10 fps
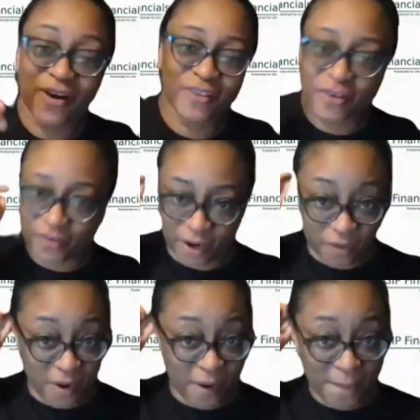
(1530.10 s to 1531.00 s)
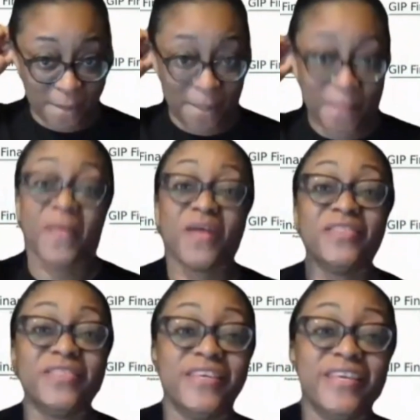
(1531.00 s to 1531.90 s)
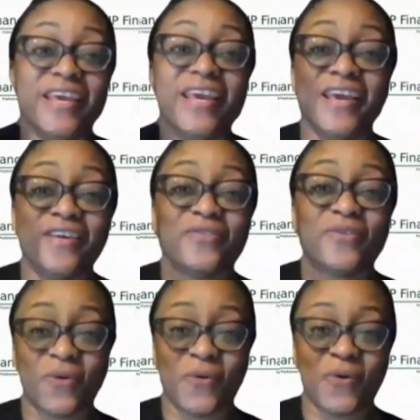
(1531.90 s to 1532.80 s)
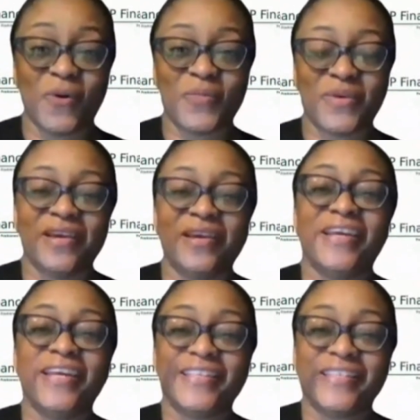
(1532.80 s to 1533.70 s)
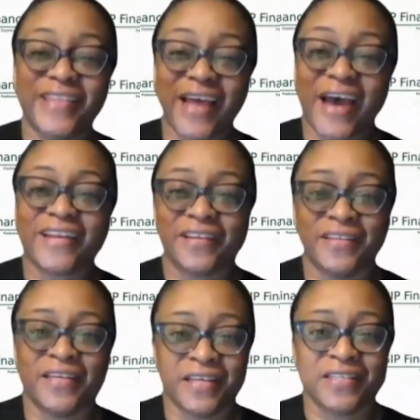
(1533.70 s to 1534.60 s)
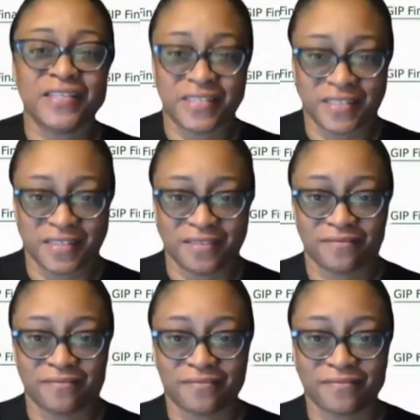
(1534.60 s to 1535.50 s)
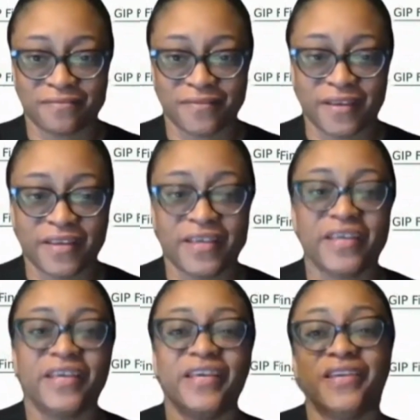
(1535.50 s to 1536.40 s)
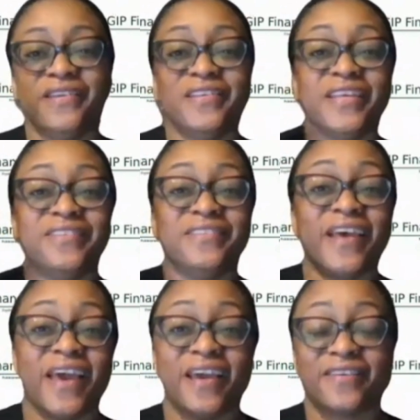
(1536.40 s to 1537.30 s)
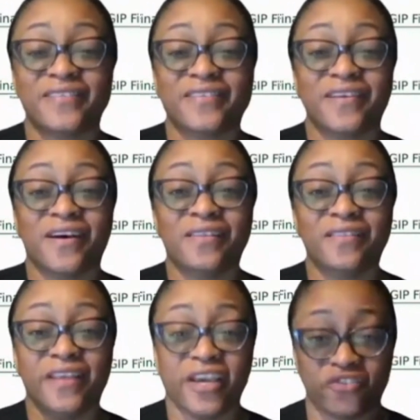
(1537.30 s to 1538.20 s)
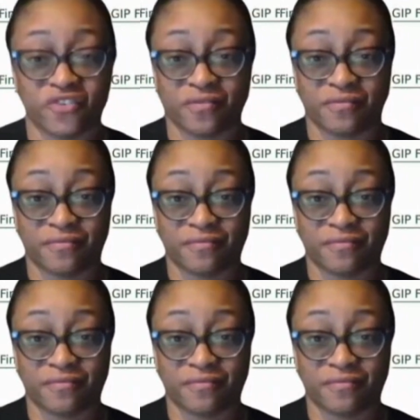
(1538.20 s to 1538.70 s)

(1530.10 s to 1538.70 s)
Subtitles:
I love y'all, right? Escort is not an entity. It is a tax election.